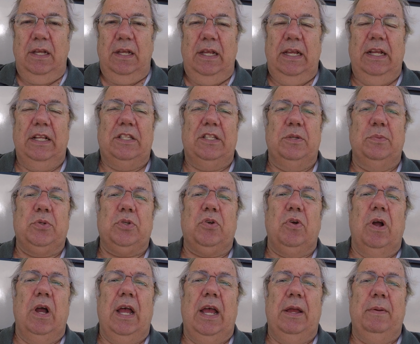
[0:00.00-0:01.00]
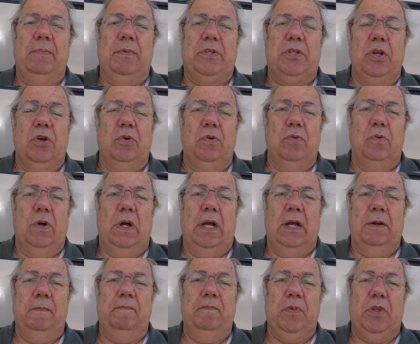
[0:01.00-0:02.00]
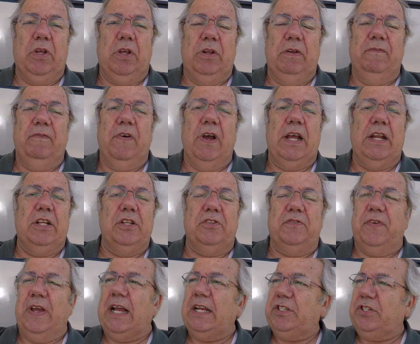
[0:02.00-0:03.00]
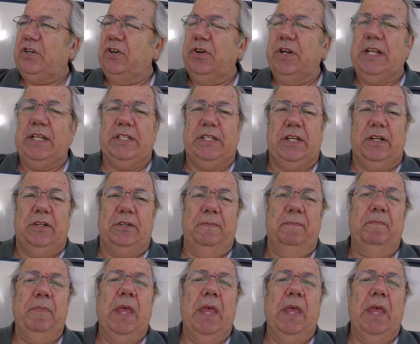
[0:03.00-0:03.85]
hit subscribe so you can find us faster and easier.